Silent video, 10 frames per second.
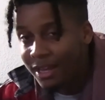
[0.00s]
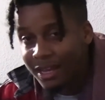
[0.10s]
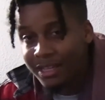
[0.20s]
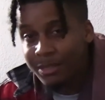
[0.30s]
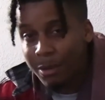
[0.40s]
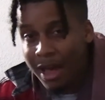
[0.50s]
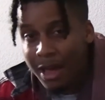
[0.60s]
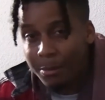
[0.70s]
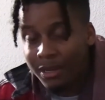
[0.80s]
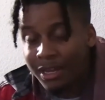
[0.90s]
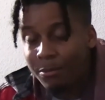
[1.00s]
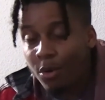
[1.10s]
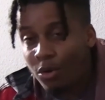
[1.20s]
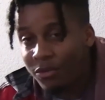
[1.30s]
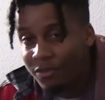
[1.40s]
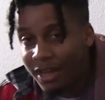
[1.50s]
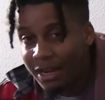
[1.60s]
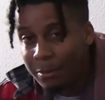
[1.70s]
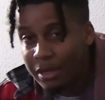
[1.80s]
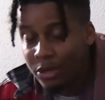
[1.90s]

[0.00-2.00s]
He inspired me. He motivated me.